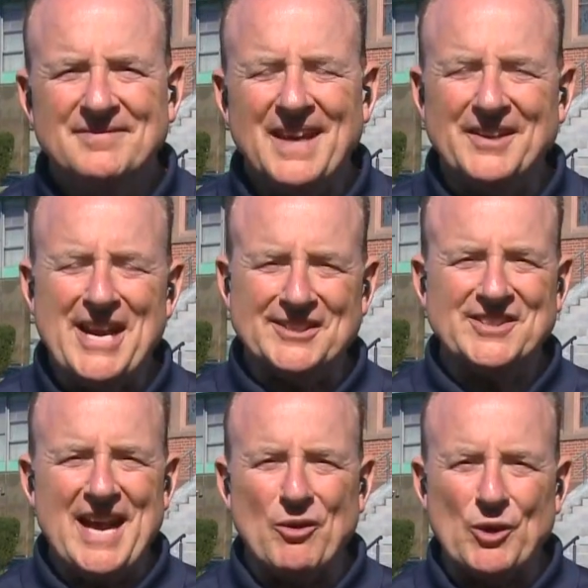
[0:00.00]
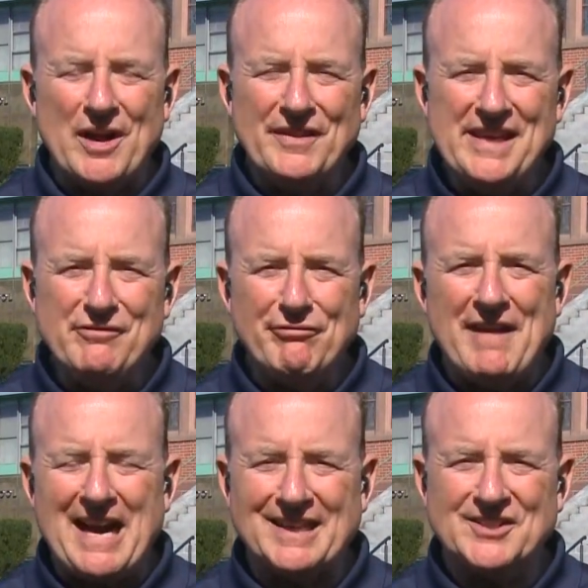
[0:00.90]
Now, next hour on the
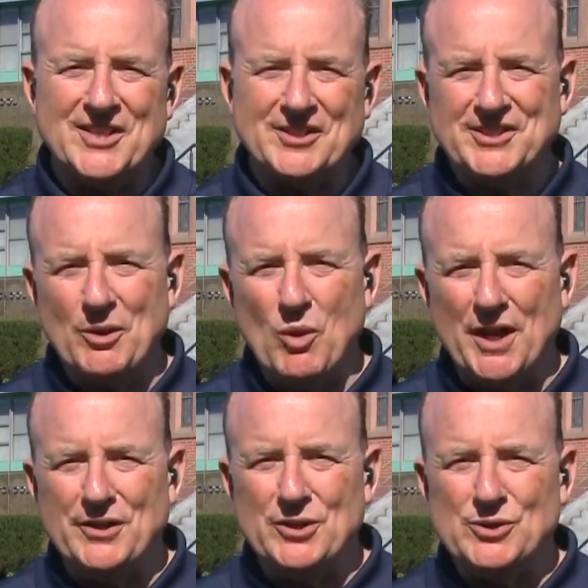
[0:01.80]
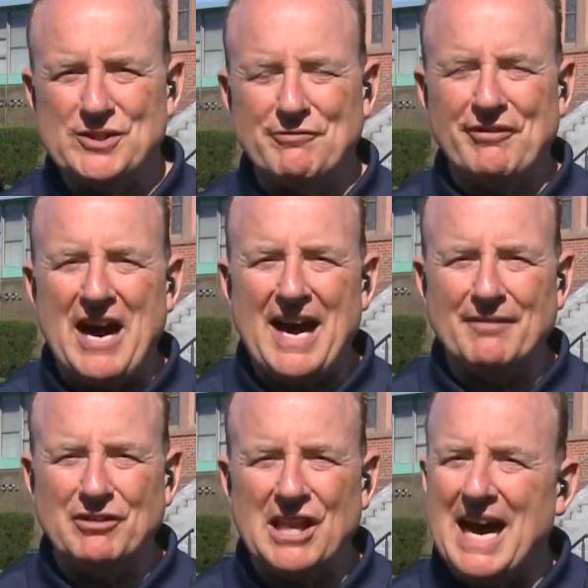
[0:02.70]
Fox 61 News at
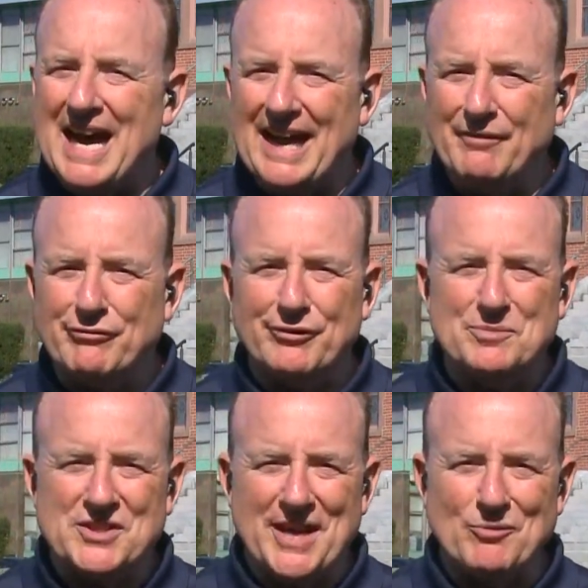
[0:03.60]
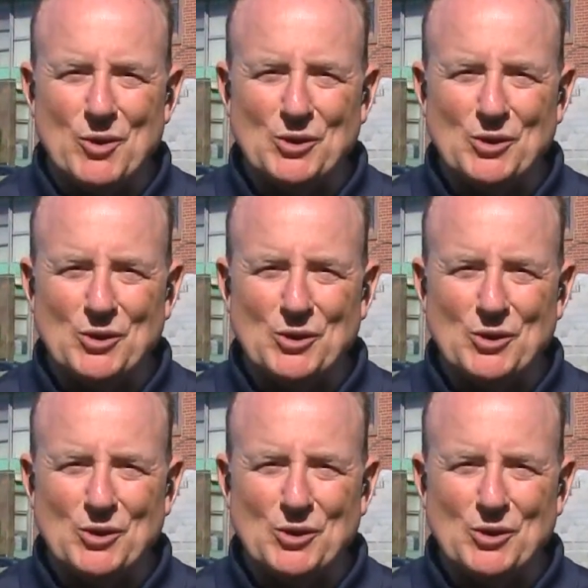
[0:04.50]
5, live from St.